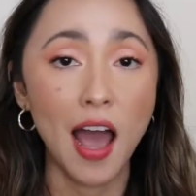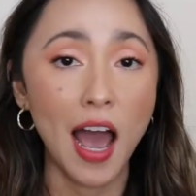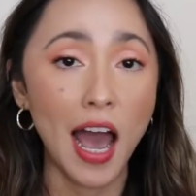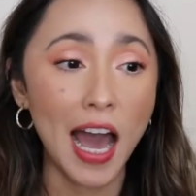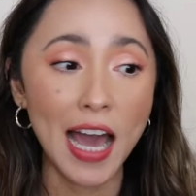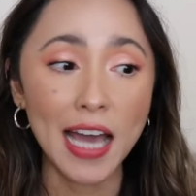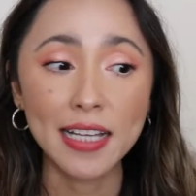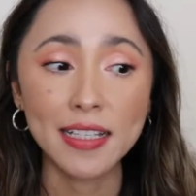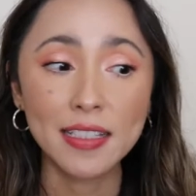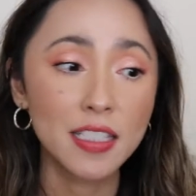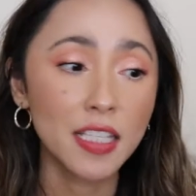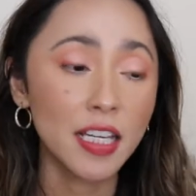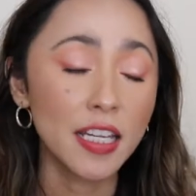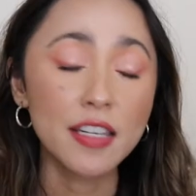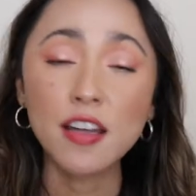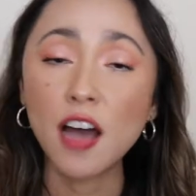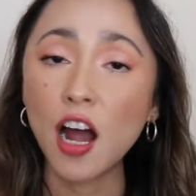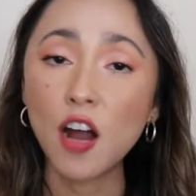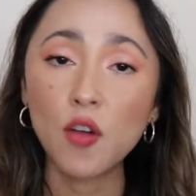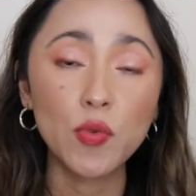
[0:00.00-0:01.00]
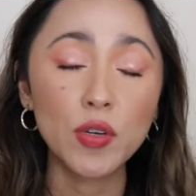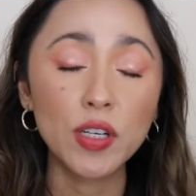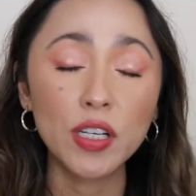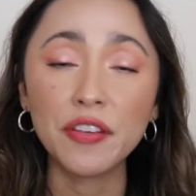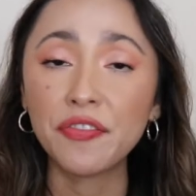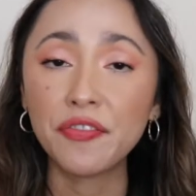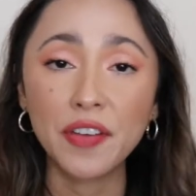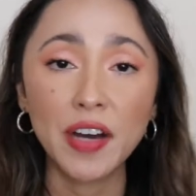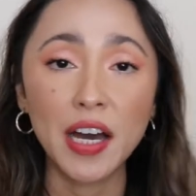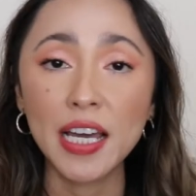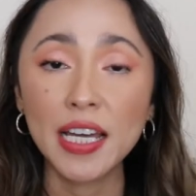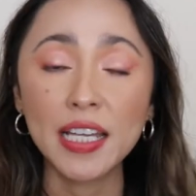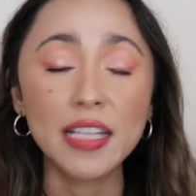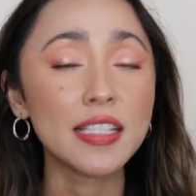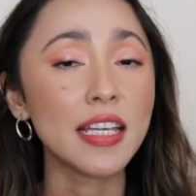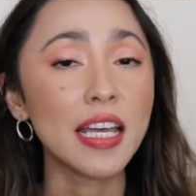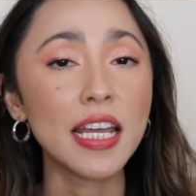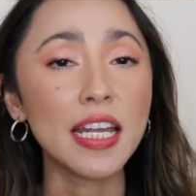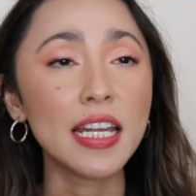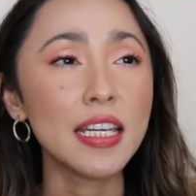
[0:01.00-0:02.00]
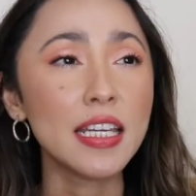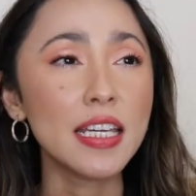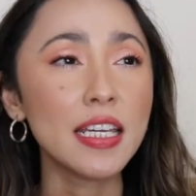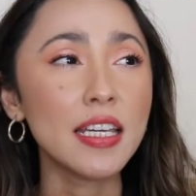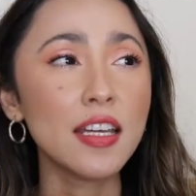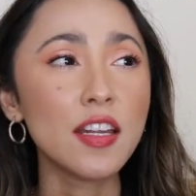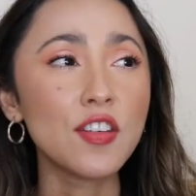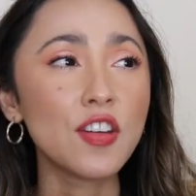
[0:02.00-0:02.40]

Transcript: I did not really find any,